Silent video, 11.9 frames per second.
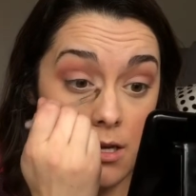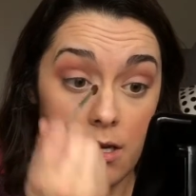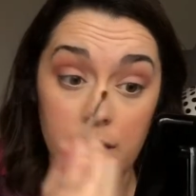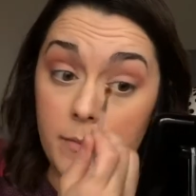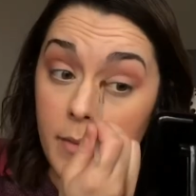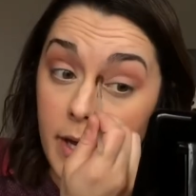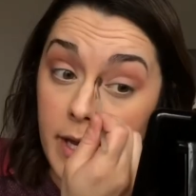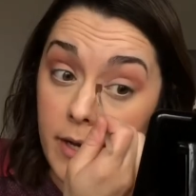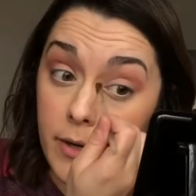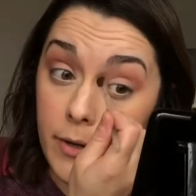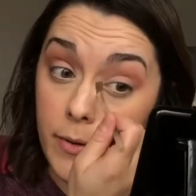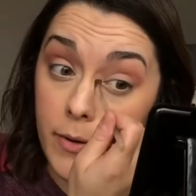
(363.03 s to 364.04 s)
in my
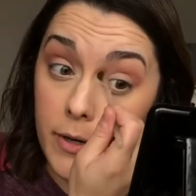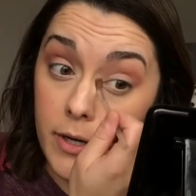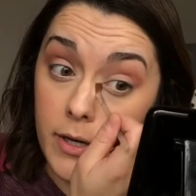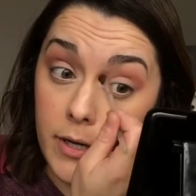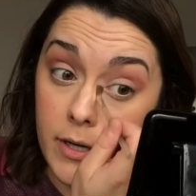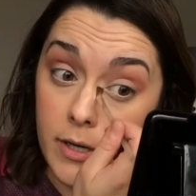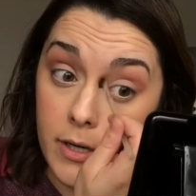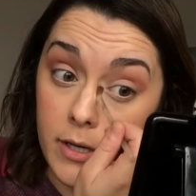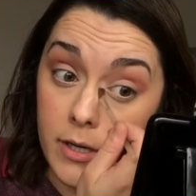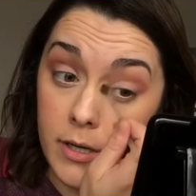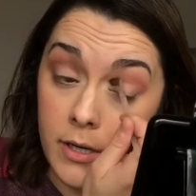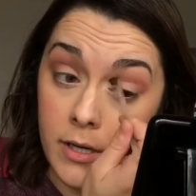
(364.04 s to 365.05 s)
inner corner.
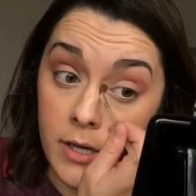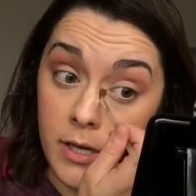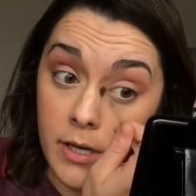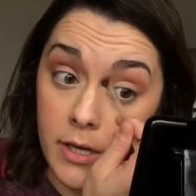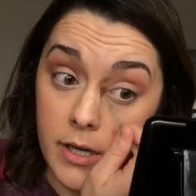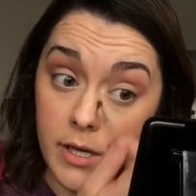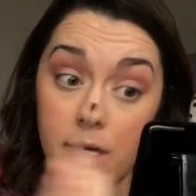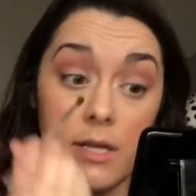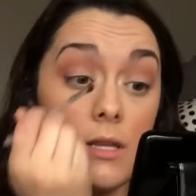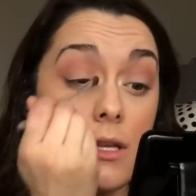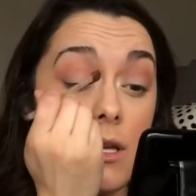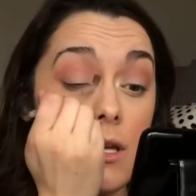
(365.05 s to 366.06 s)

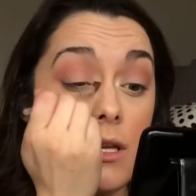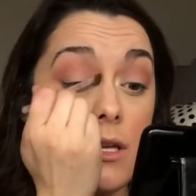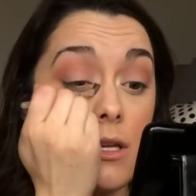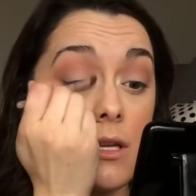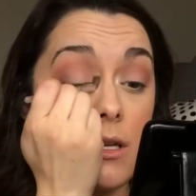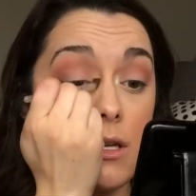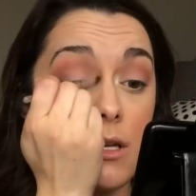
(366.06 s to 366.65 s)
And then,